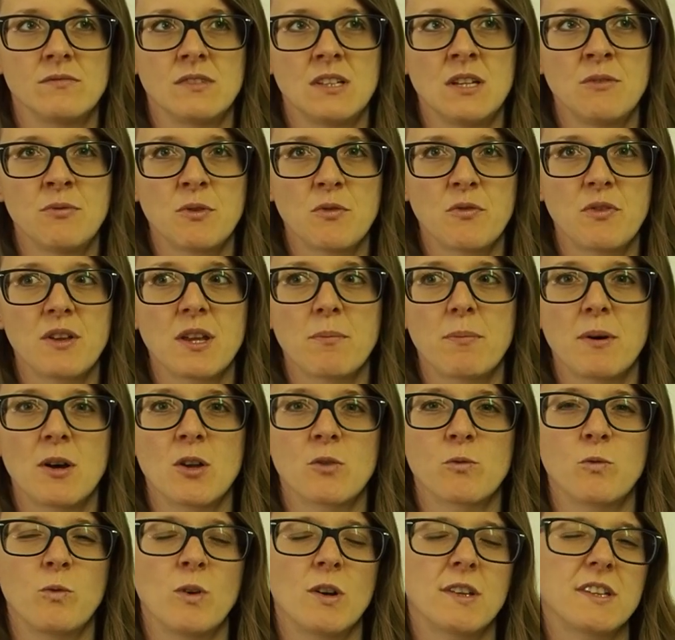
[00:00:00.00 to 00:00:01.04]
if you think
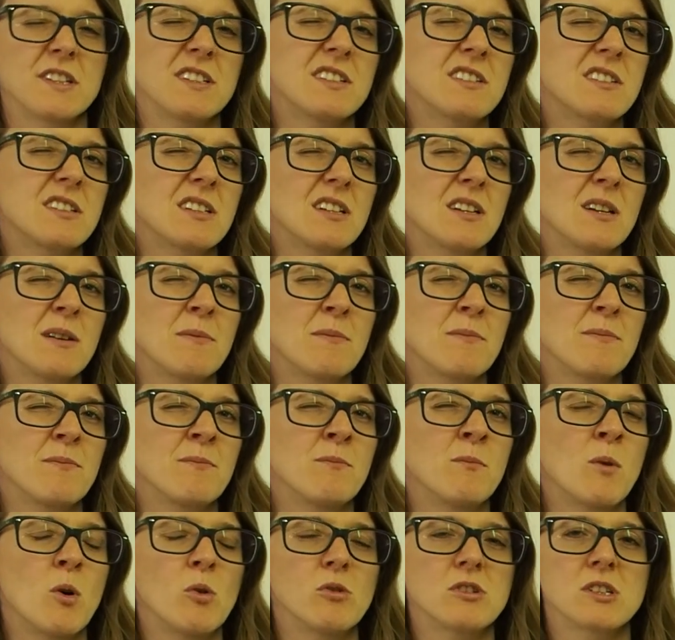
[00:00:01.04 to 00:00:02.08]
about what is the
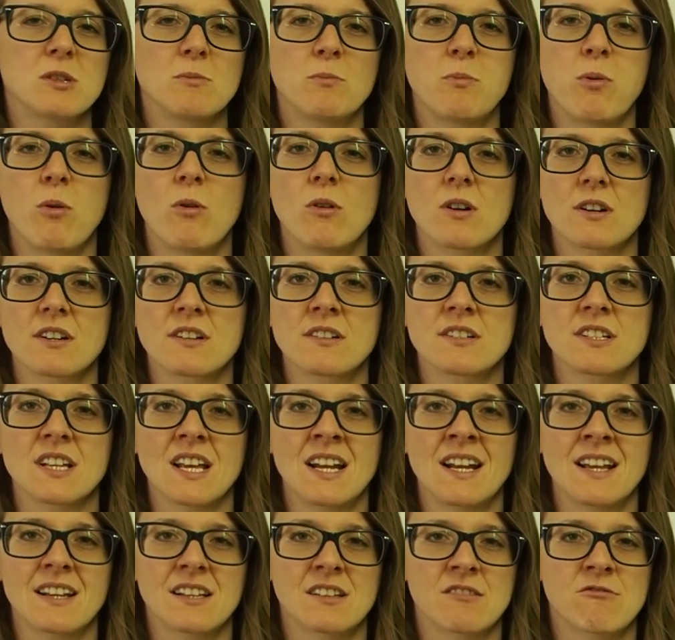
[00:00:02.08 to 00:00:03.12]
most important
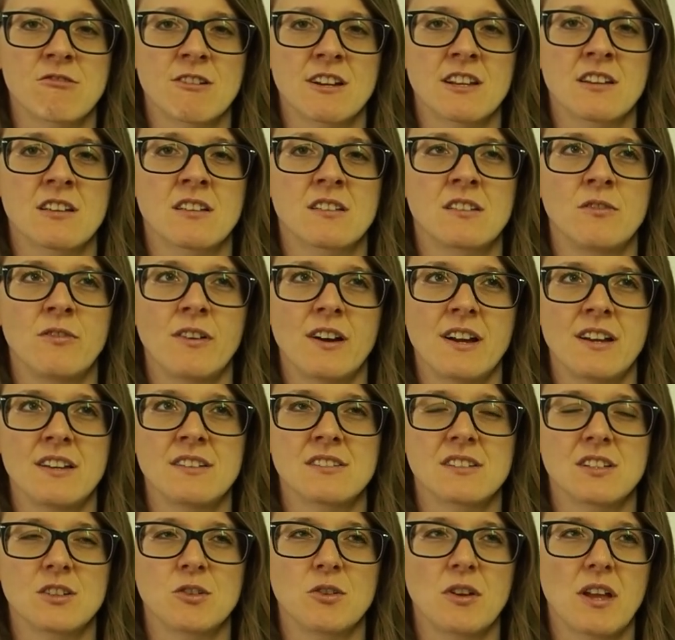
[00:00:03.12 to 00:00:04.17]
electric device
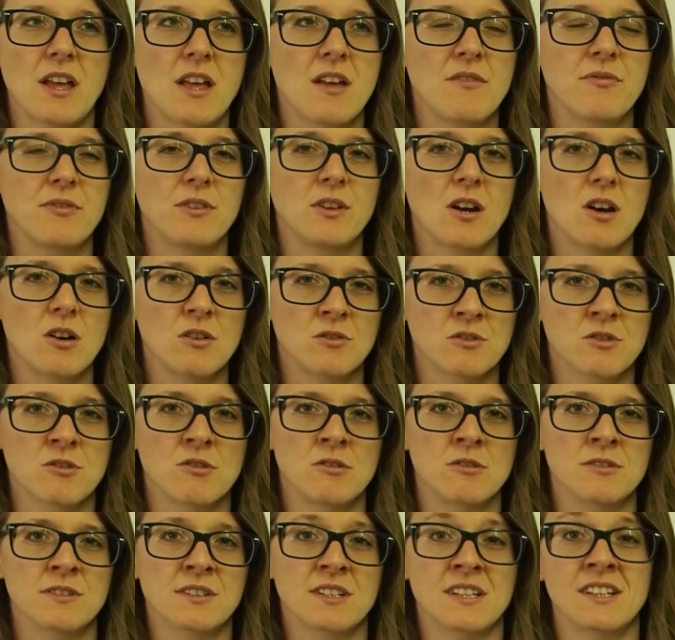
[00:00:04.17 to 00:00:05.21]
that you have in your
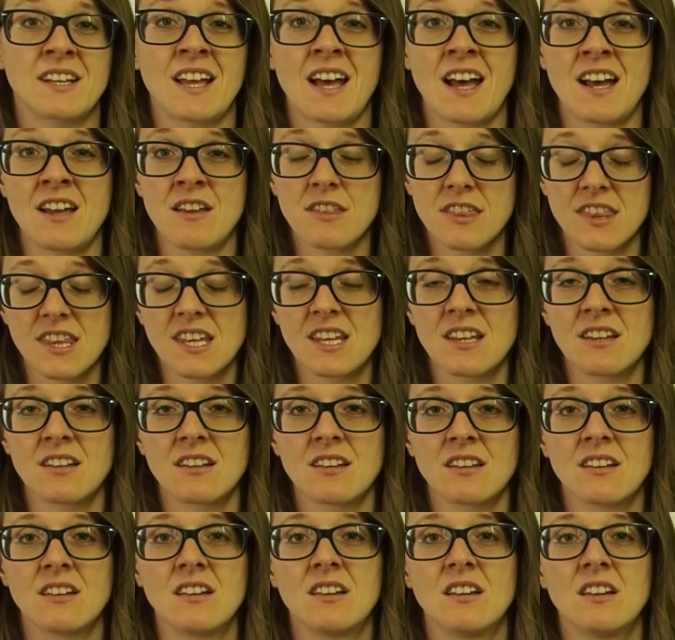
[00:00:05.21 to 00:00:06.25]
household, then I
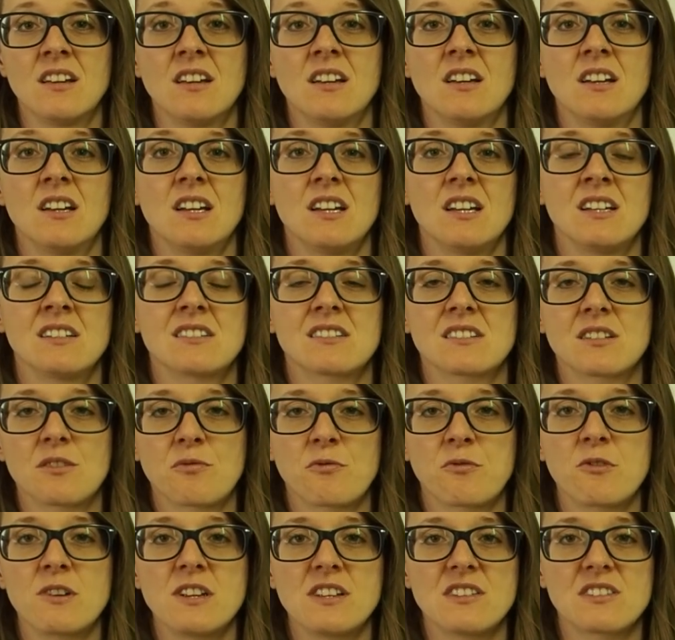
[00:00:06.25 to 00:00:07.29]
think it's the
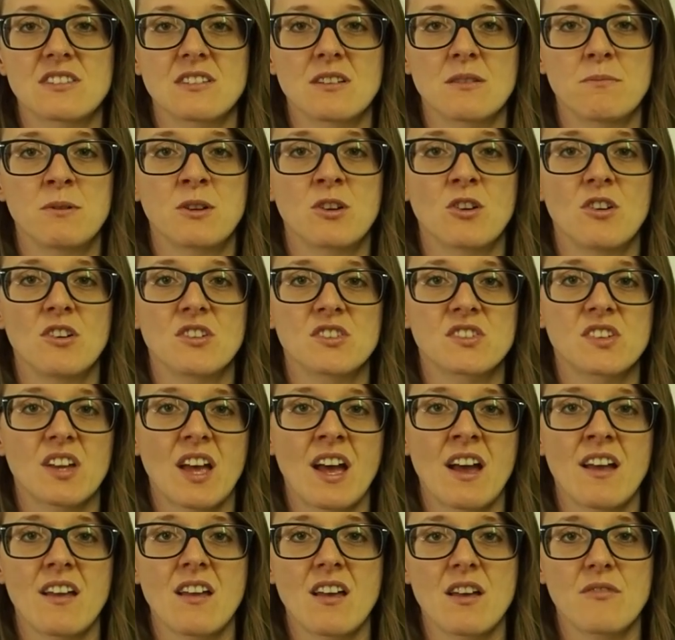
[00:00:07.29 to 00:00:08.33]
freezer, because
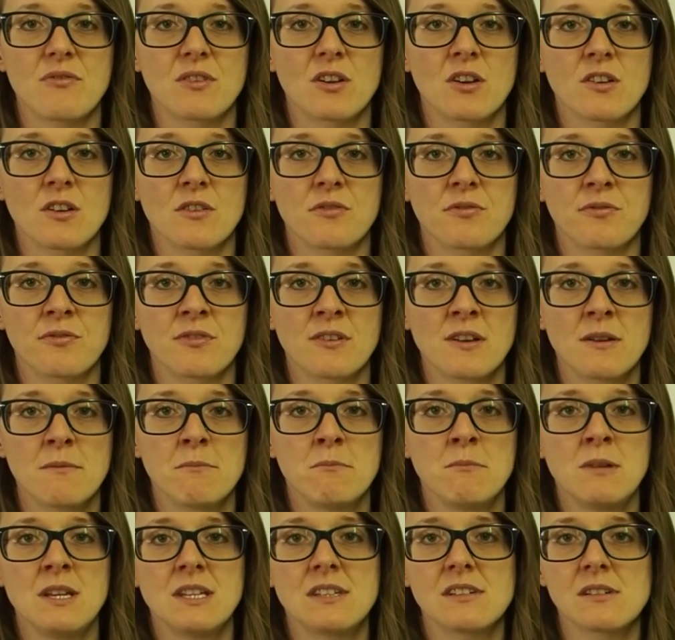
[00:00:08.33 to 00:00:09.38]
I have a lot of
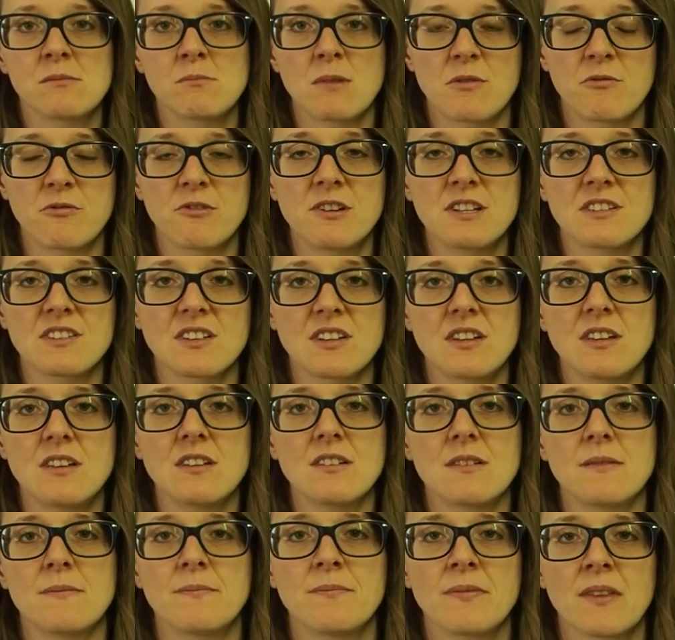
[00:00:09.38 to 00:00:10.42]
meat in my freezer
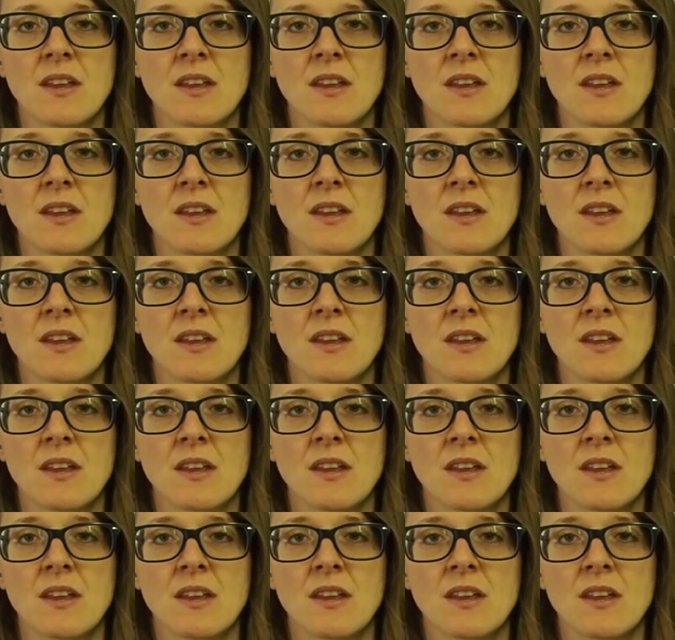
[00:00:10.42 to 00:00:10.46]
here